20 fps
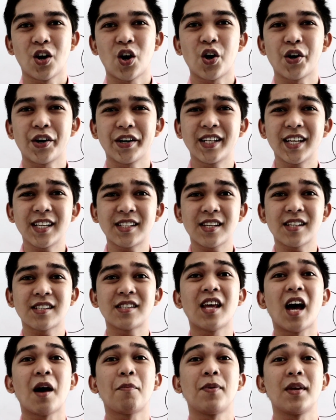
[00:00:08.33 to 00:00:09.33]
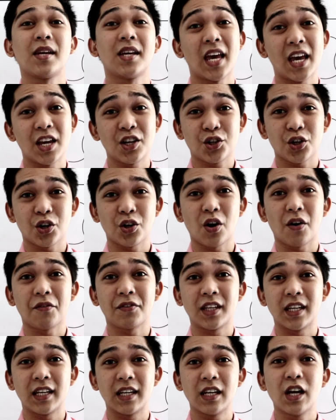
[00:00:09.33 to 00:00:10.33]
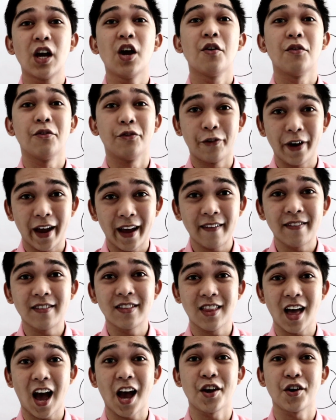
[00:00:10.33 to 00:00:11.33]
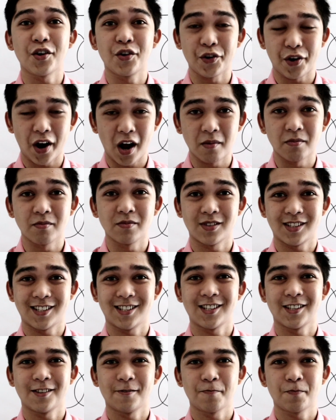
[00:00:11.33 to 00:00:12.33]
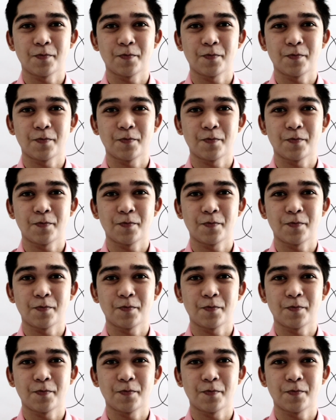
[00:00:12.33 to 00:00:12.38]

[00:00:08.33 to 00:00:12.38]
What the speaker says: Or this is the application of the Venn diagrams.